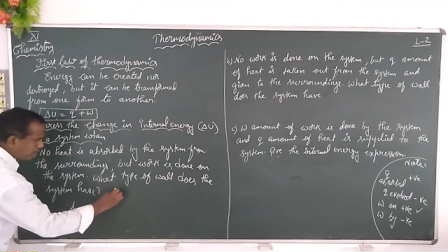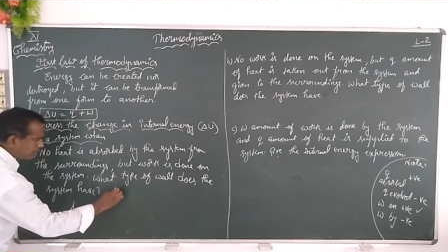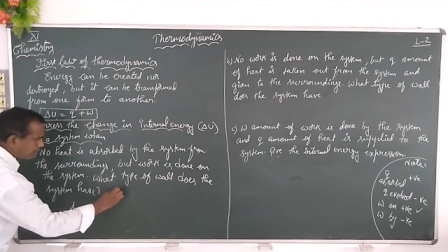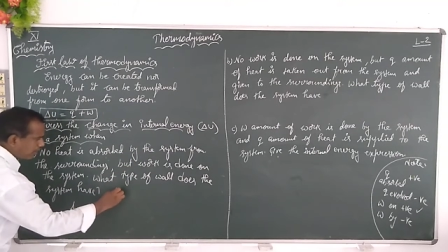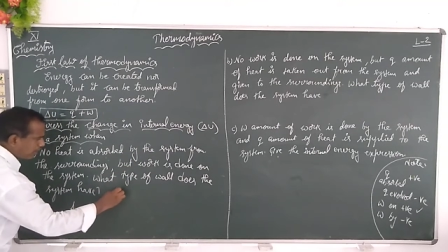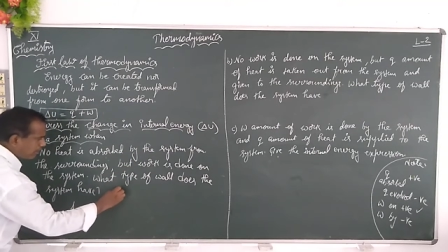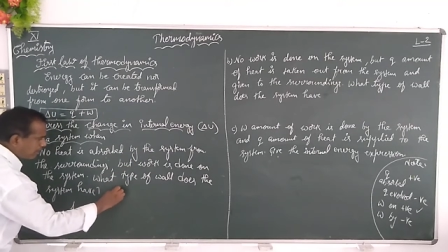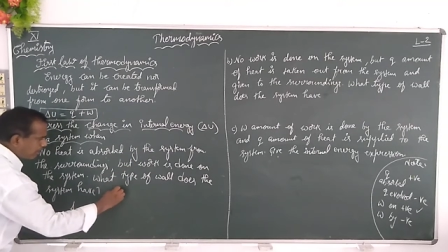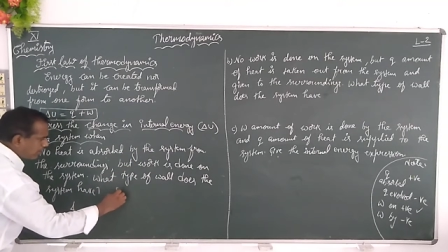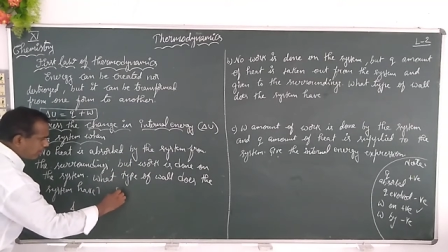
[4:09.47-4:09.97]

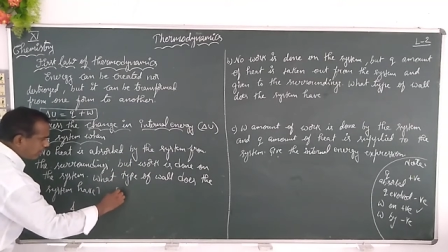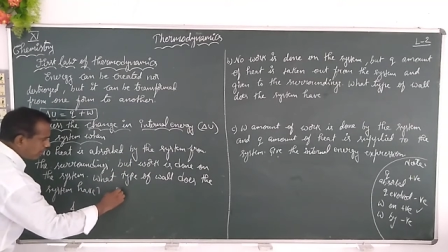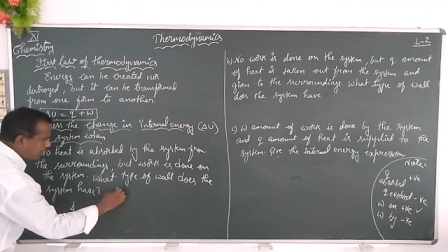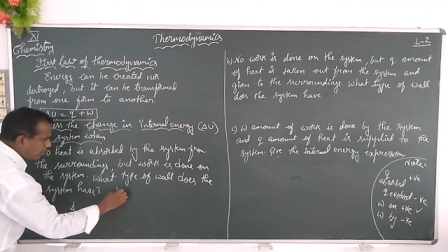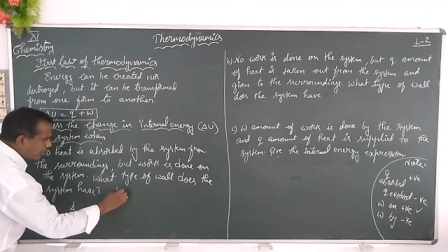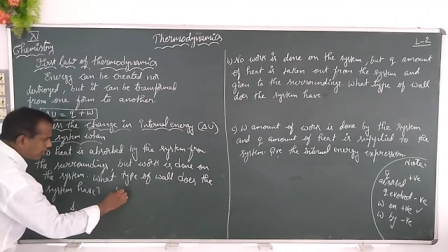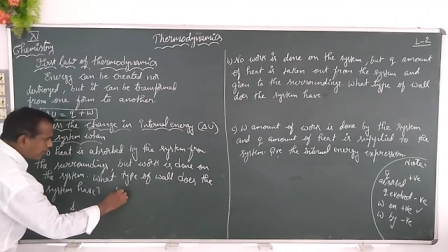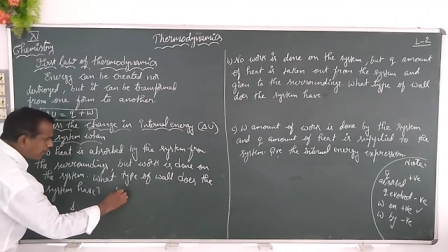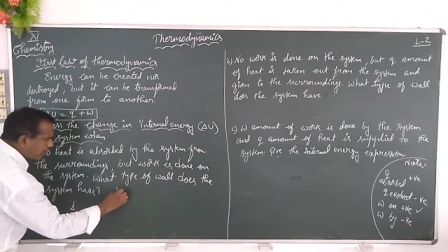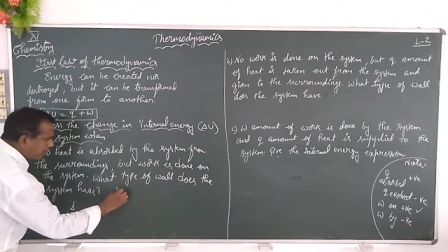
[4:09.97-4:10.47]
the
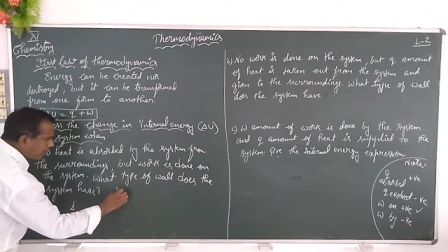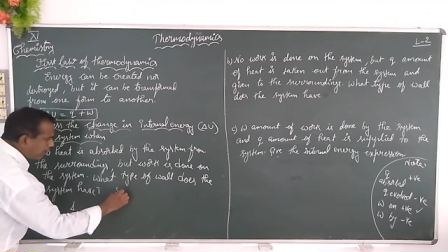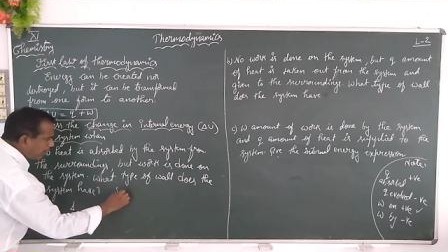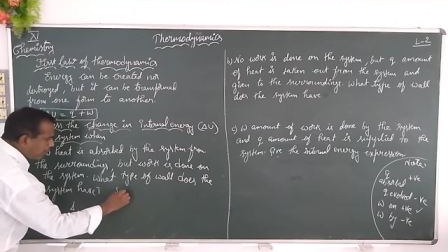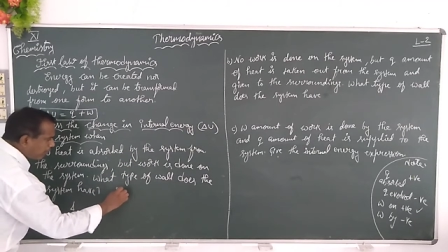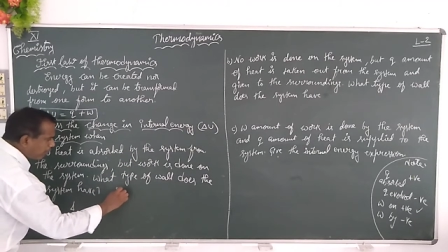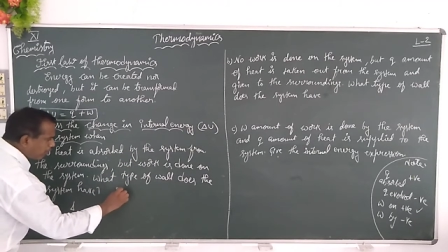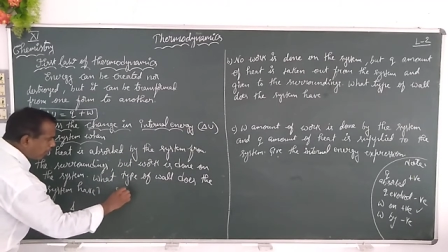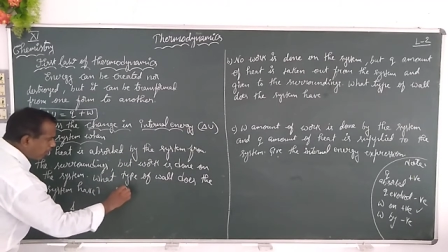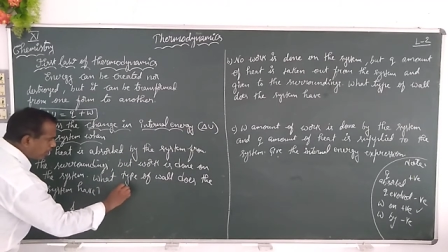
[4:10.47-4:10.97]

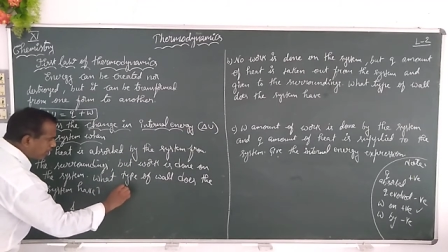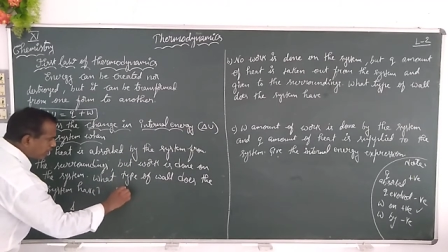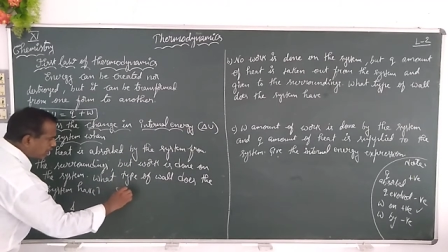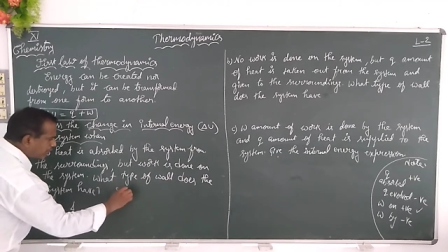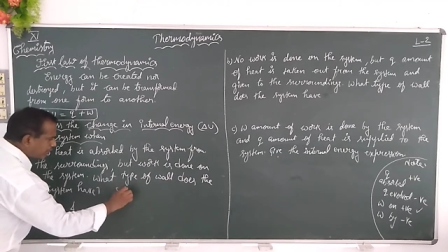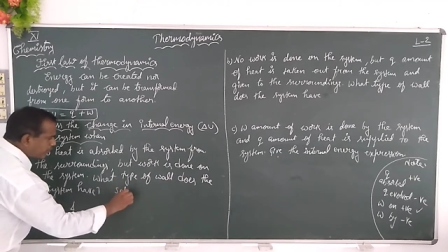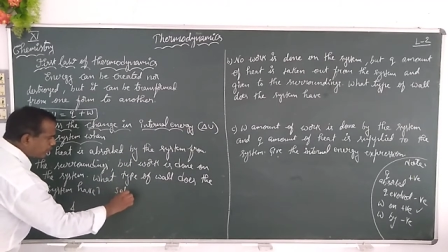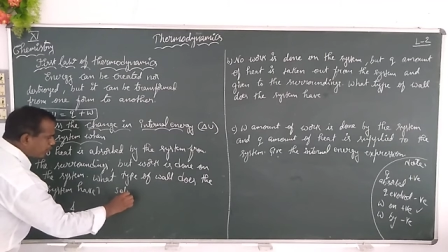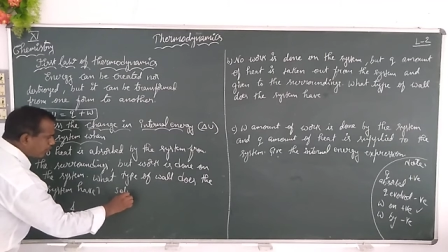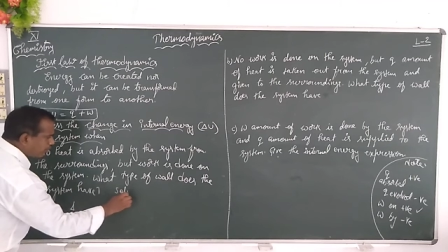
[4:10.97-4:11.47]
key
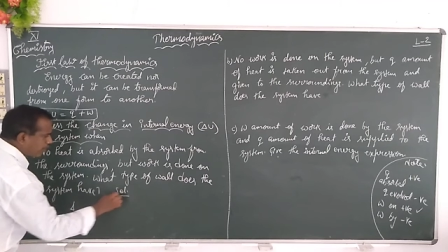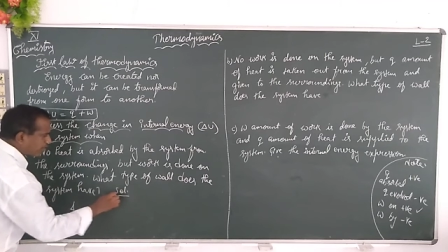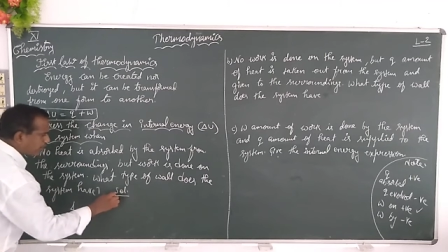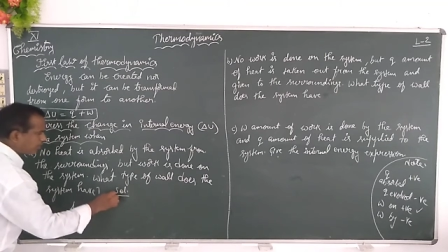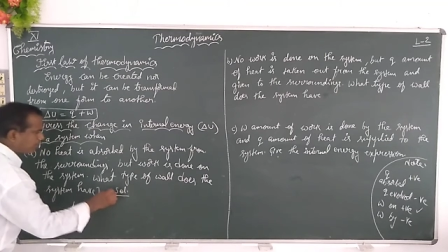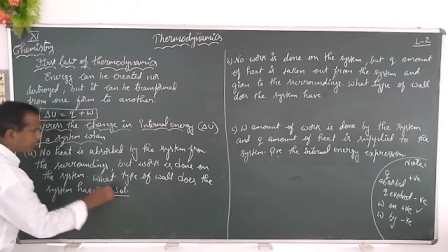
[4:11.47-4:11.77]
concepts what you